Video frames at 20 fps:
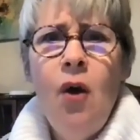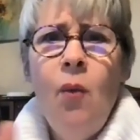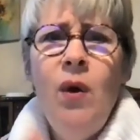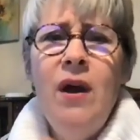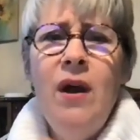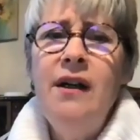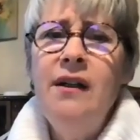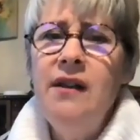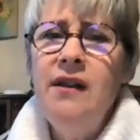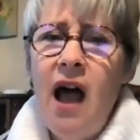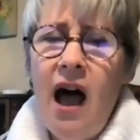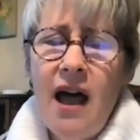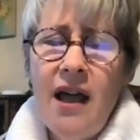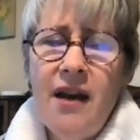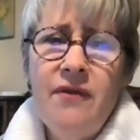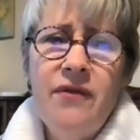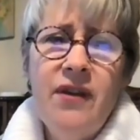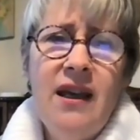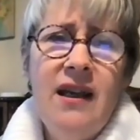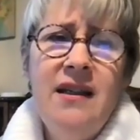when a lot
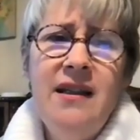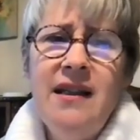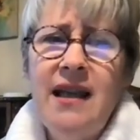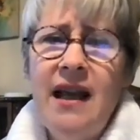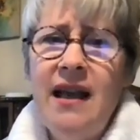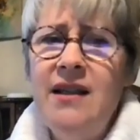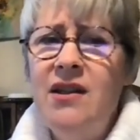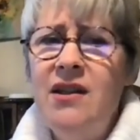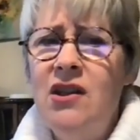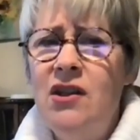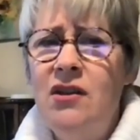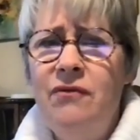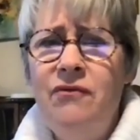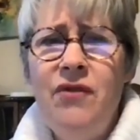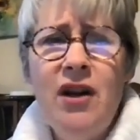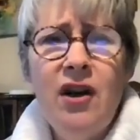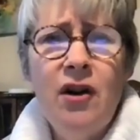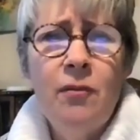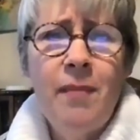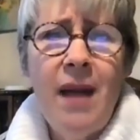of kids had
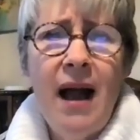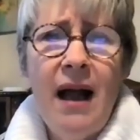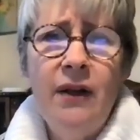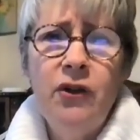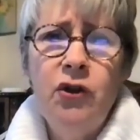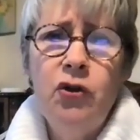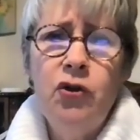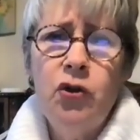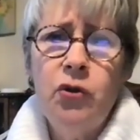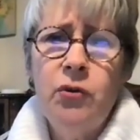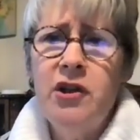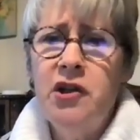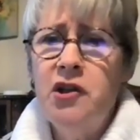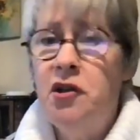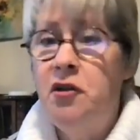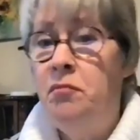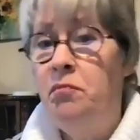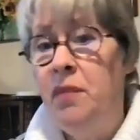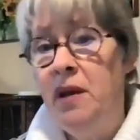severe malnutrition.